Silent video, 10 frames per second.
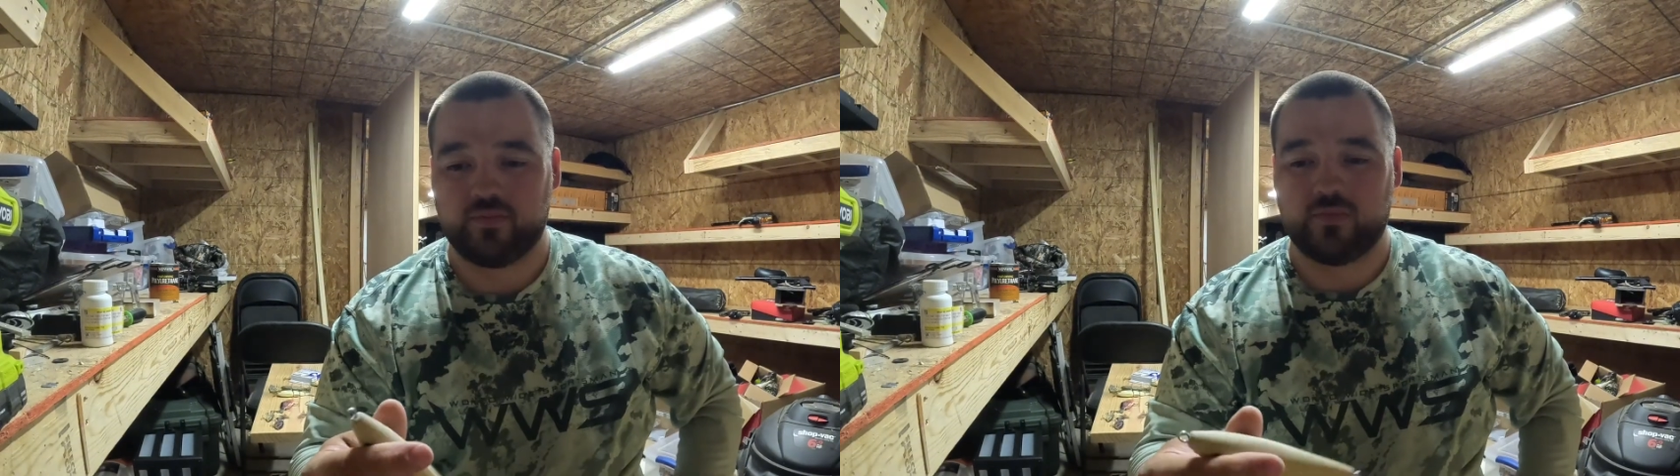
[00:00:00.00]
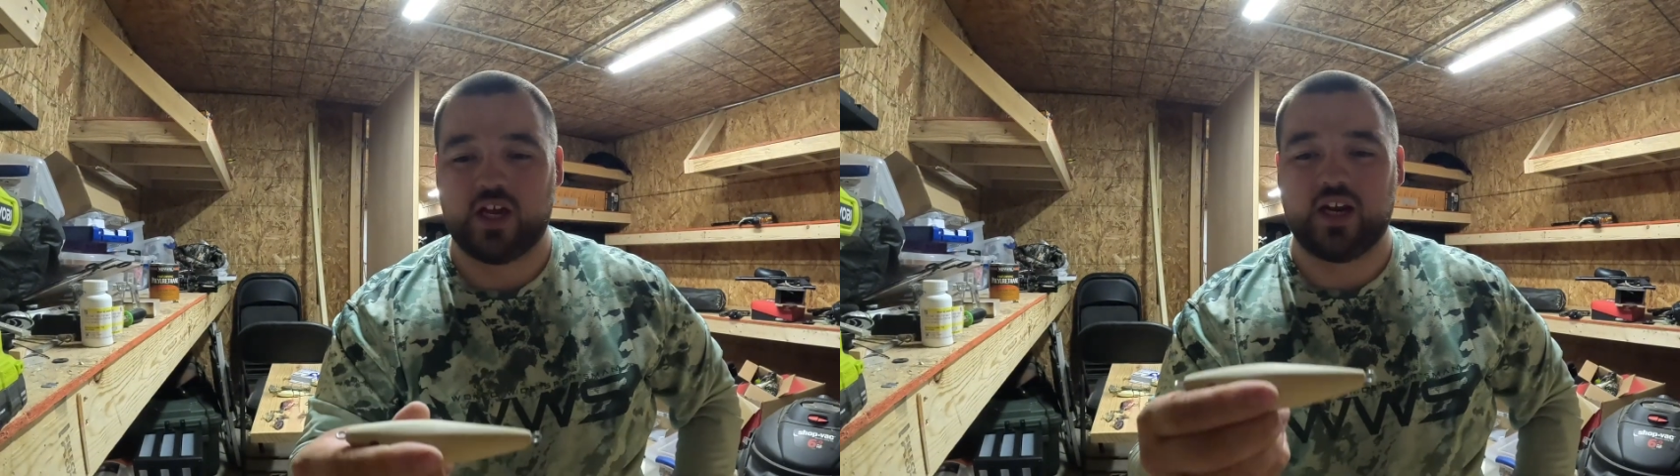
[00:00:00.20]

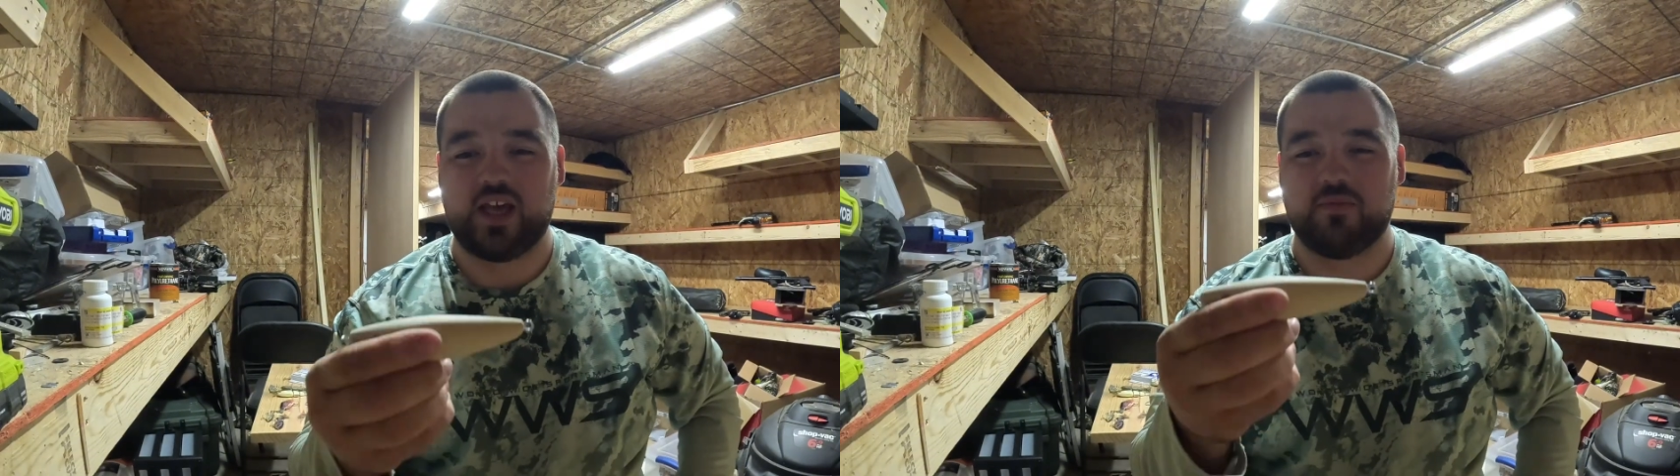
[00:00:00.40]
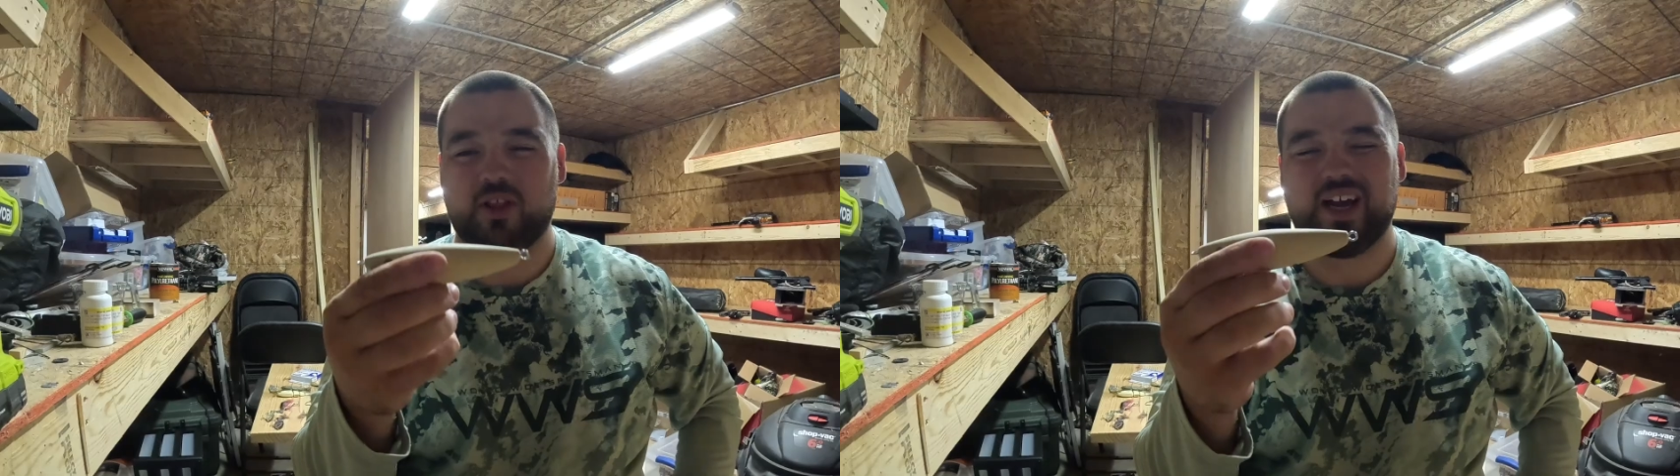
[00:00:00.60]
Kind of
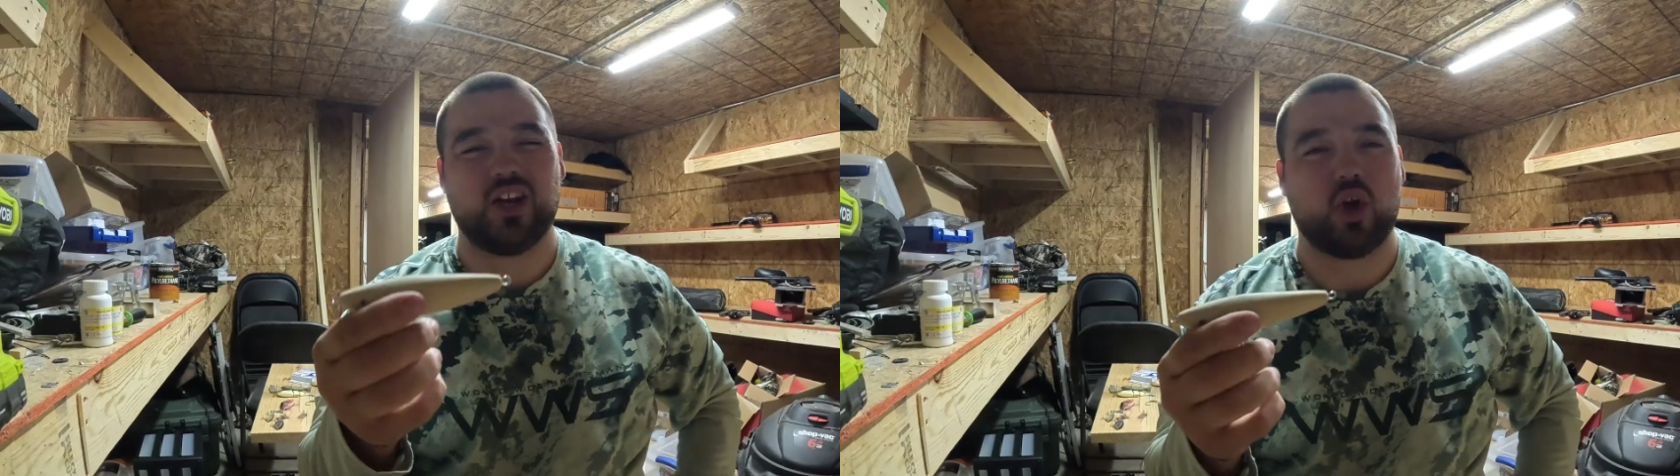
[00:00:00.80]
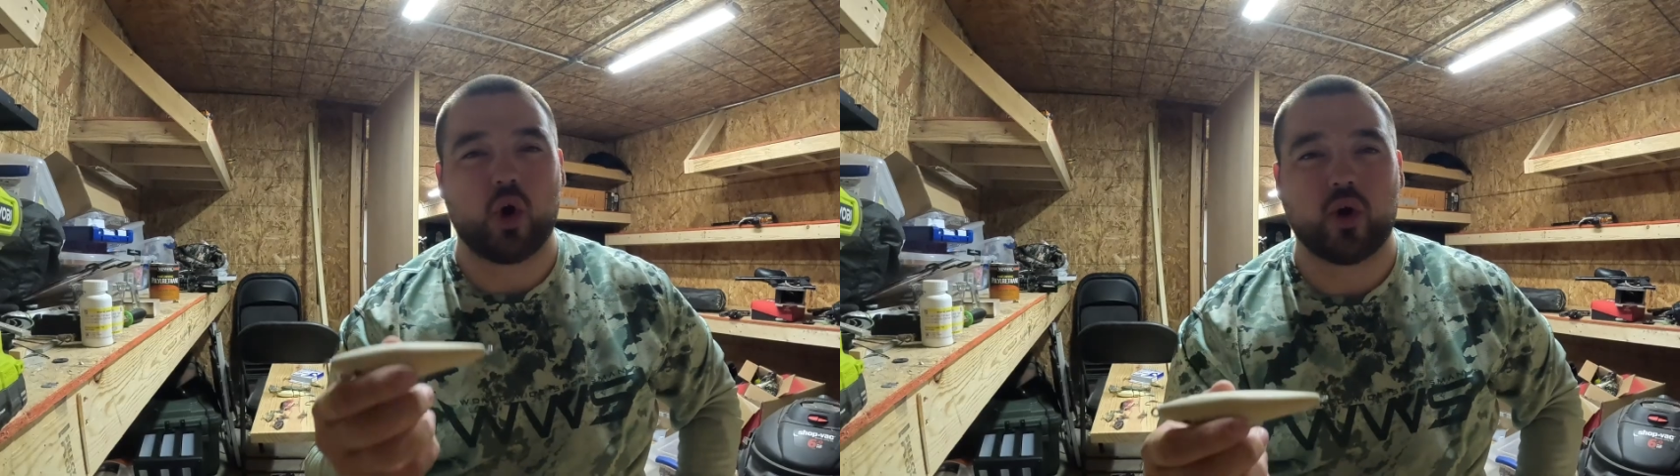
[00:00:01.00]
keep it like a
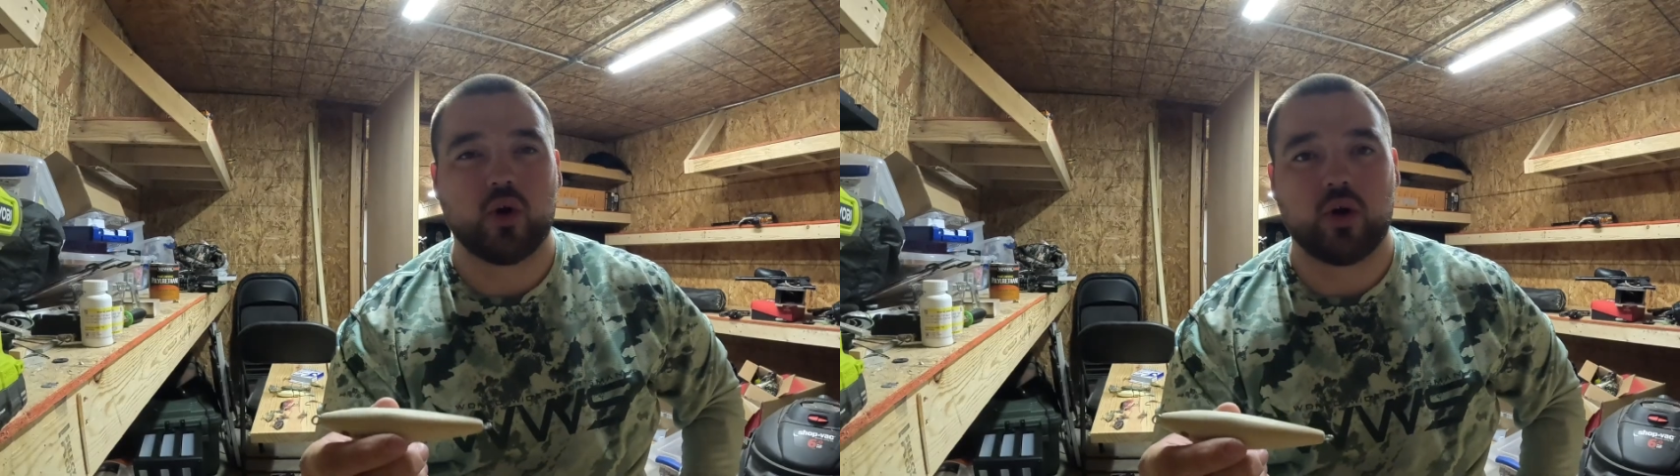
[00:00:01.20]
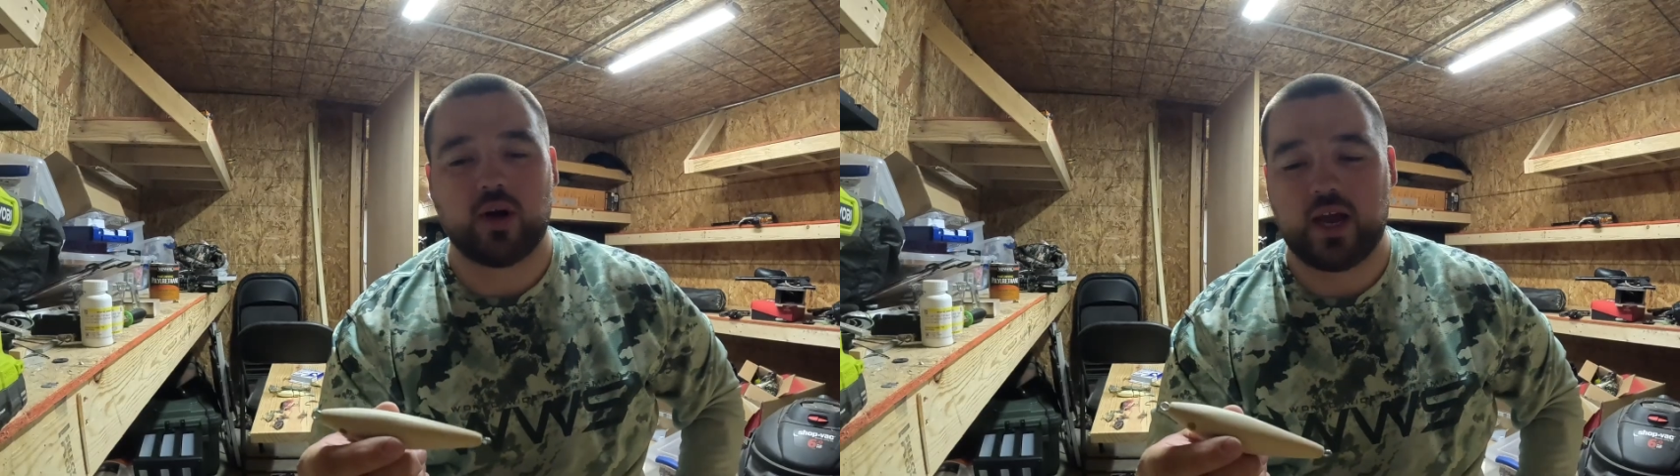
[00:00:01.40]

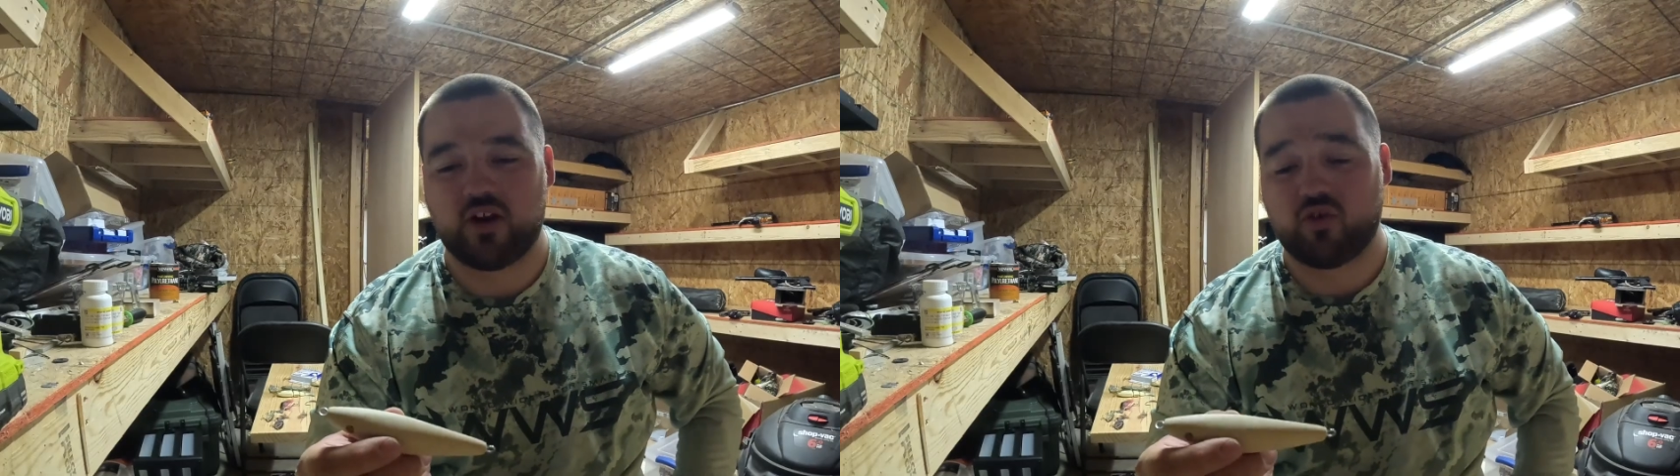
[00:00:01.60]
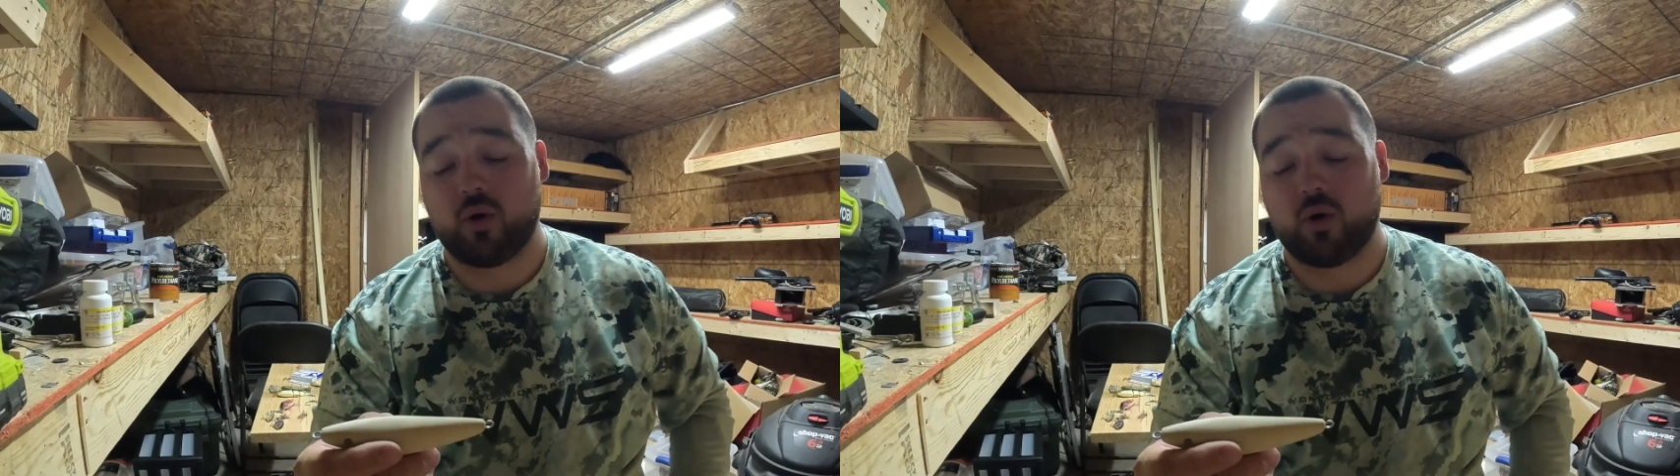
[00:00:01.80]
darker, natural.